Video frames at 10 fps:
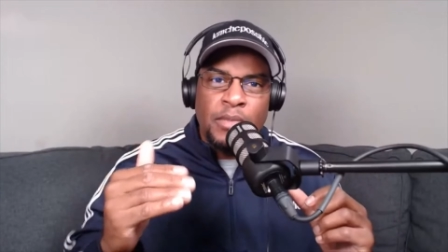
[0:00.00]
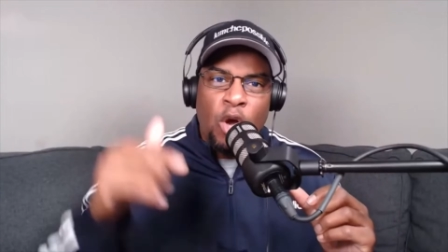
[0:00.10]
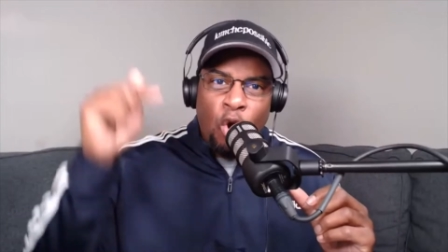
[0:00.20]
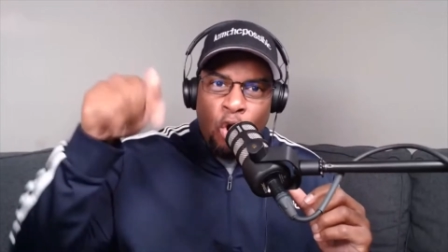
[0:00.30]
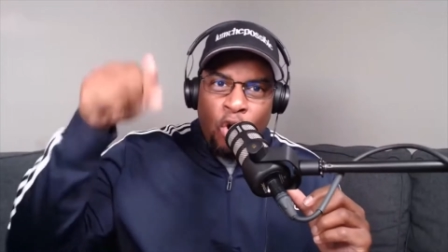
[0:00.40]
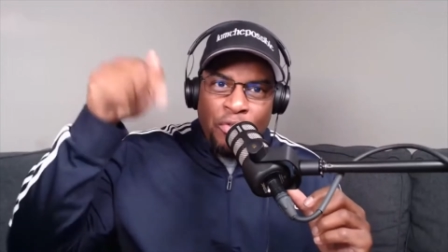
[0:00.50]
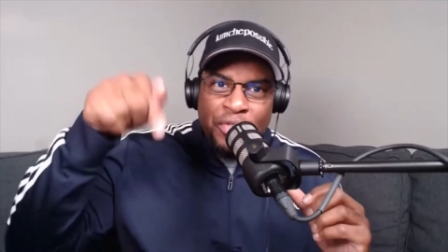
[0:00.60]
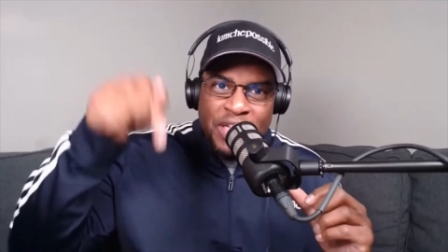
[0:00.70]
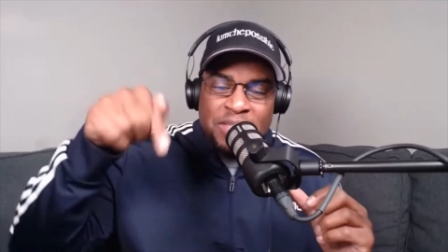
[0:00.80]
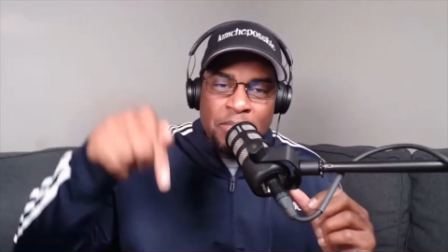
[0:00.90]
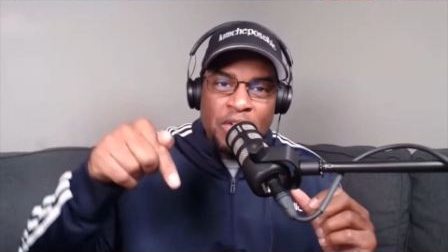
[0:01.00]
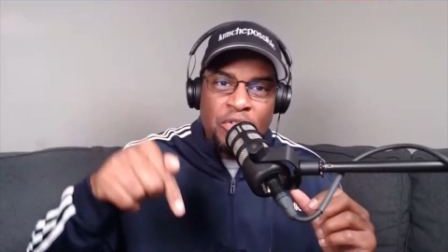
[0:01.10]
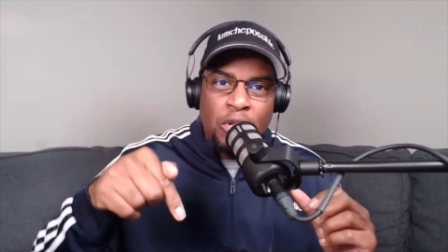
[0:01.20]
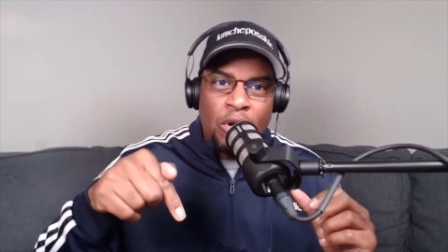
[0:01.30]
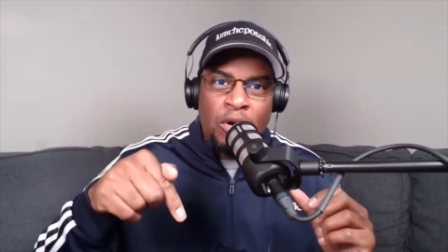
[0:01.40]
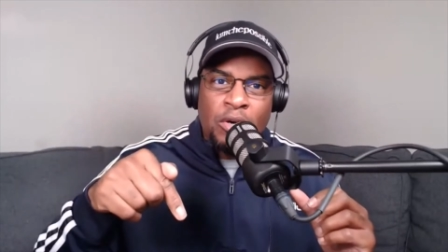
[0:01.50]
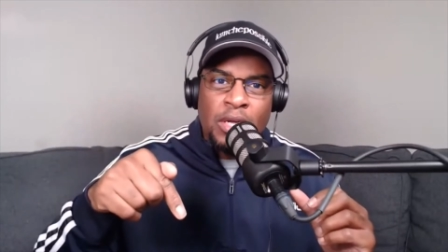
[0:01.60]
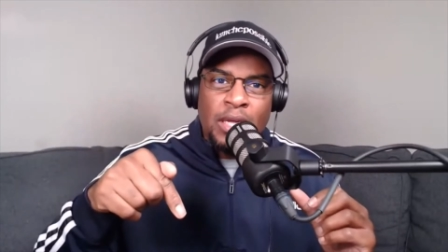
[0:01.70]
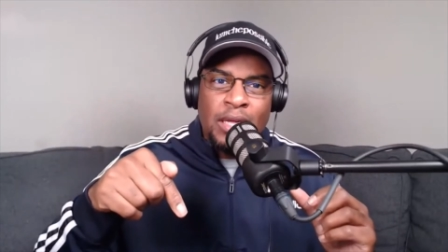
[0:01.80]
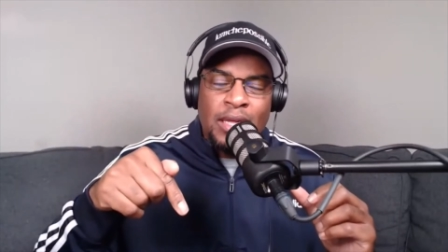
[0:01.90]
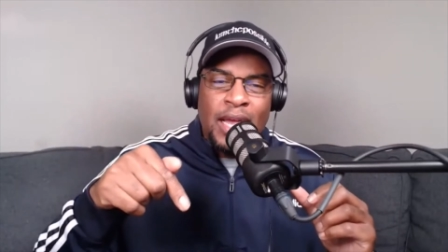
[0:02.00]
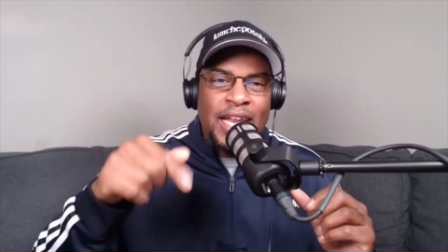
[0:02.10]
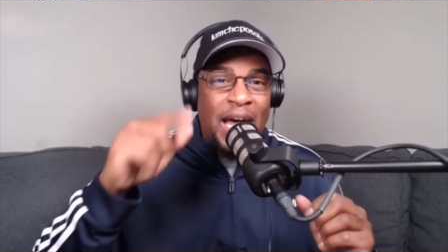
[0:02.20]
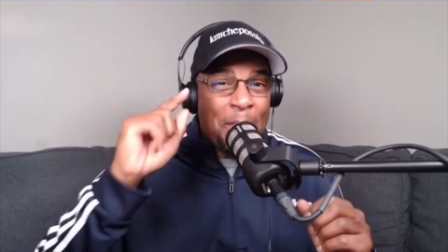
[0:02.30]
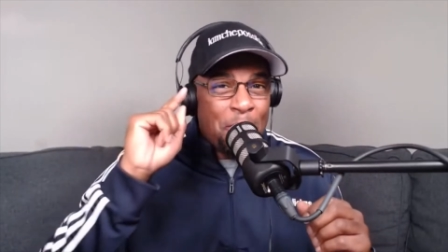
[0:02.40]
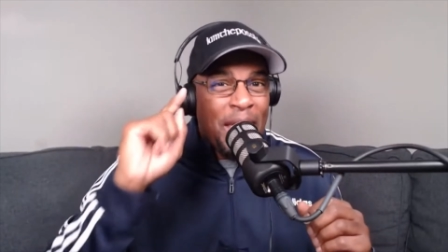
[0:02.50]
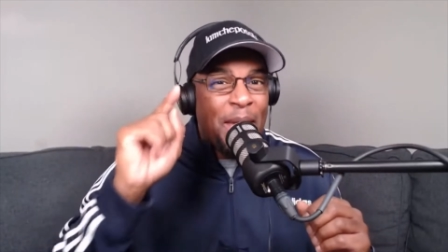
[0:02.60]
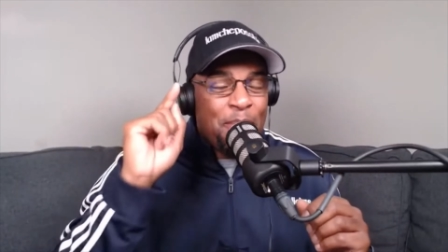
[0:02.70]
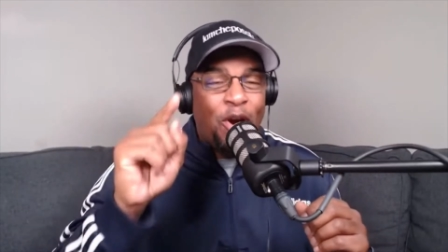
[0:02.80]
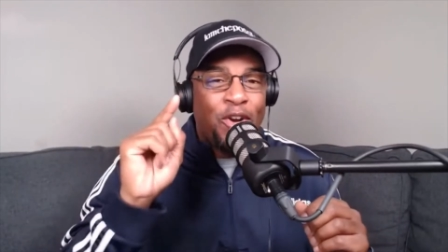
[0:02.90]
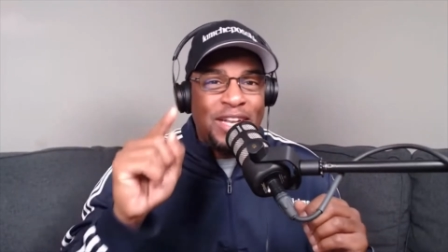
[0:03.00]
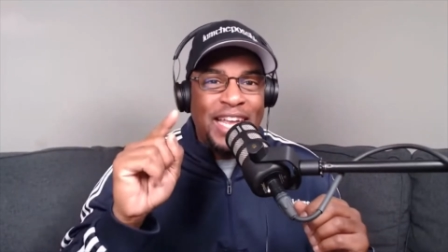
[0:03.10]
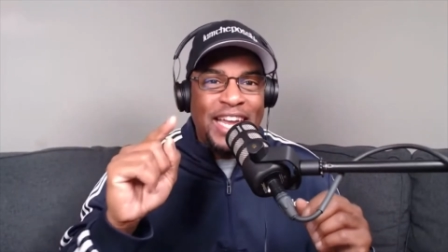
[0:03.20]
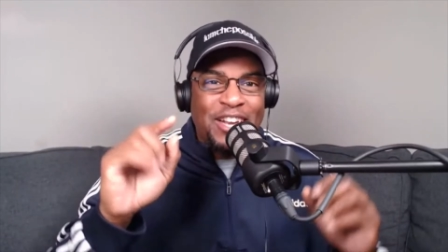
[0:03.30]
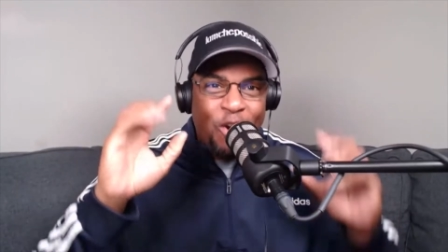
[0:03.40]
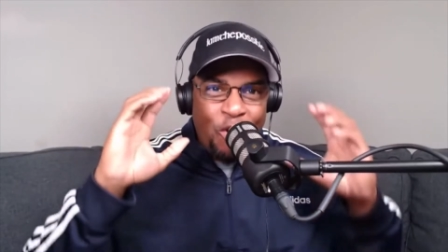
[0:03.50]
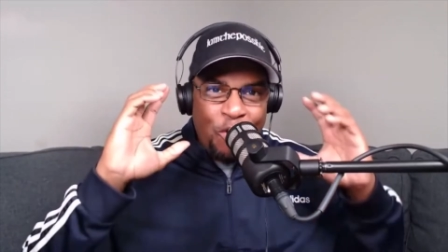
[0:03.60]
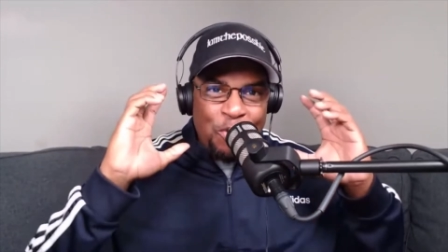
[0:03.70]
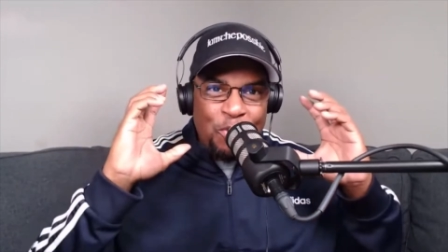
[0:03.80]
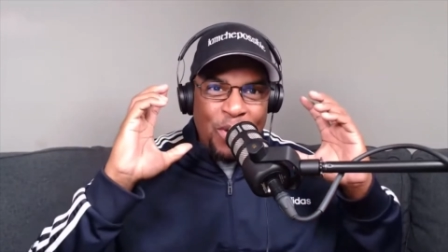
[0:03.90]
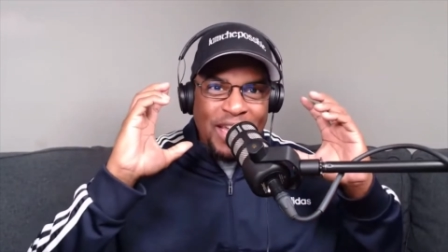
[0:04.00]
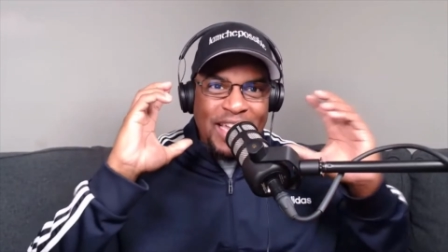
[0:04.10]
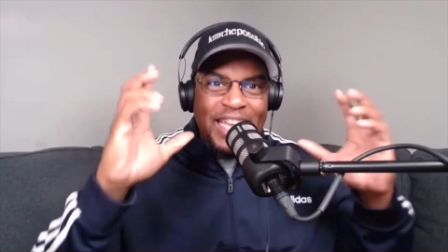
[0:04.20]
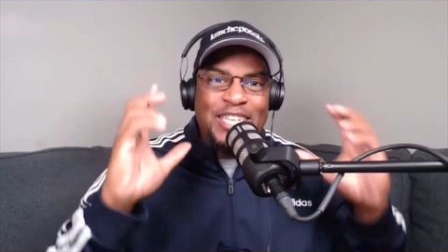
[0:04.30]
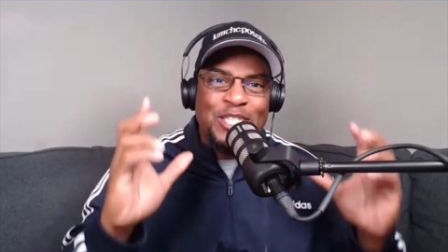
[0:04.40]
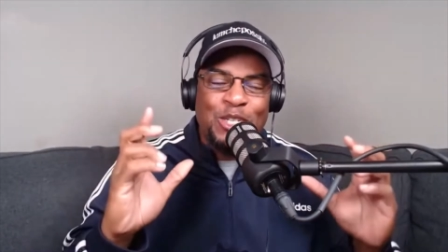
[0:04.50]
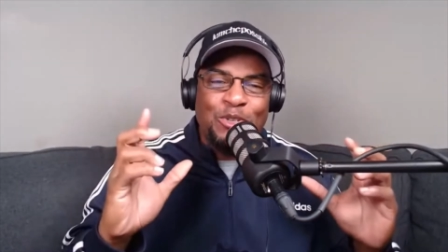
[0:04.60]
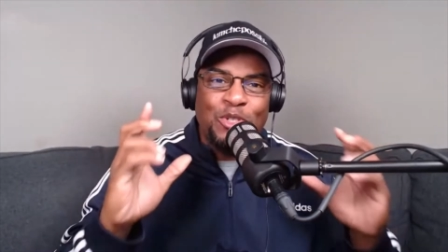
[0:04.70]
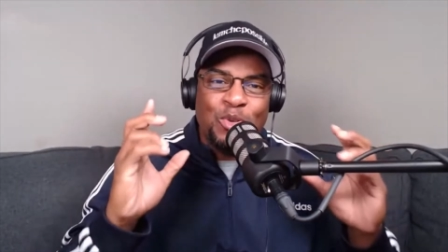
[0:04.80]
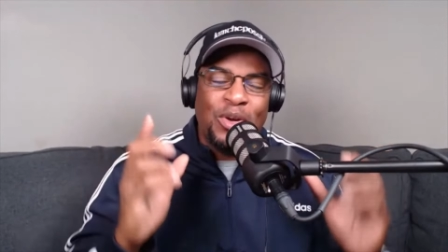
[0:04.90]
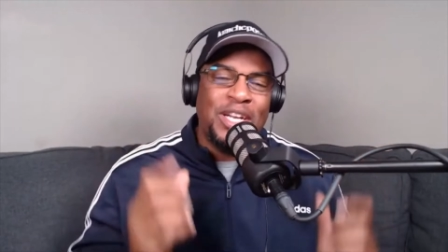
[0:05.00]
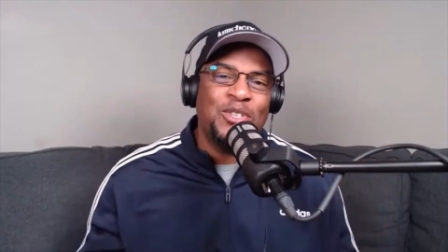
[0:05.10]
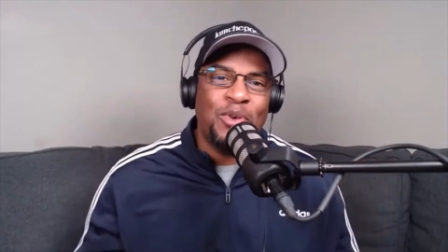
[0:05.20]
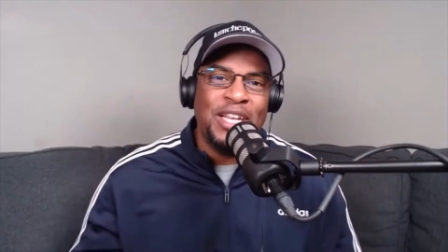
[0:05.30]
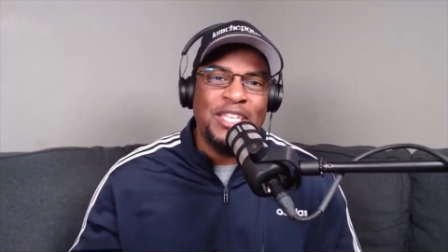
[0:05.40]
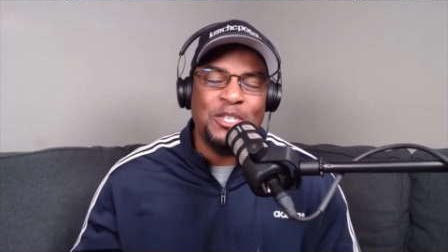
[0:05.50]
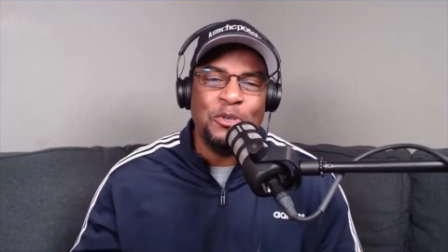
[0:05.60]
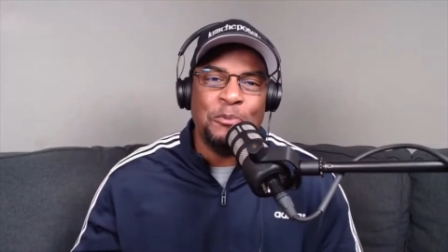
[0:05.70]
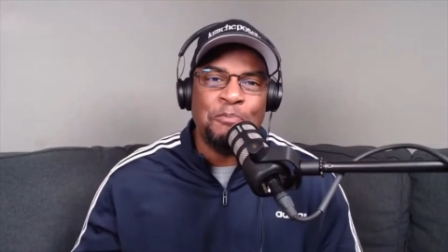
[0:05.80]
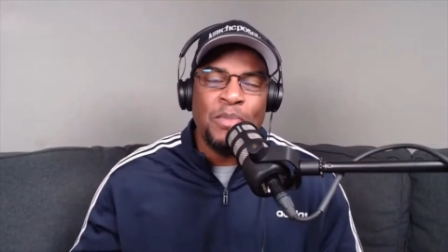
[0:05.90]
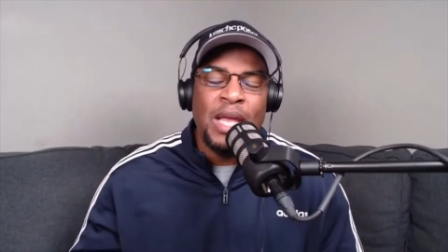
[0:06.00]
all this month long and I may parlay it all the way into 2022.